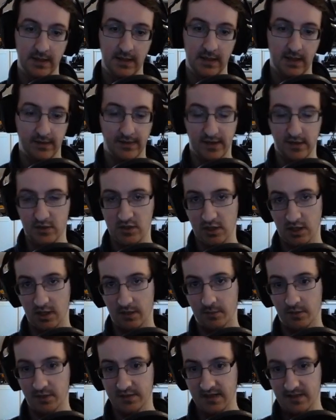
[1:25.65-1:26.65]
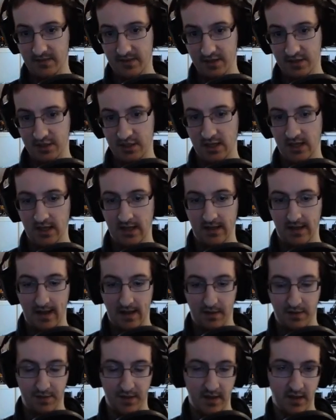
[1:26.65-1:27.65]
And that does a lot more damage. I
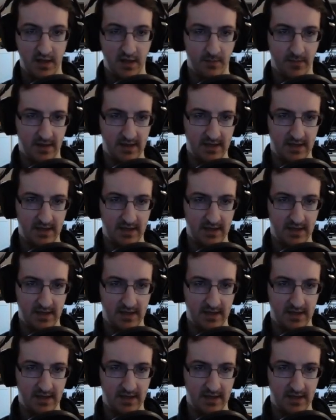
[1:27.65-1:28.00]
think you might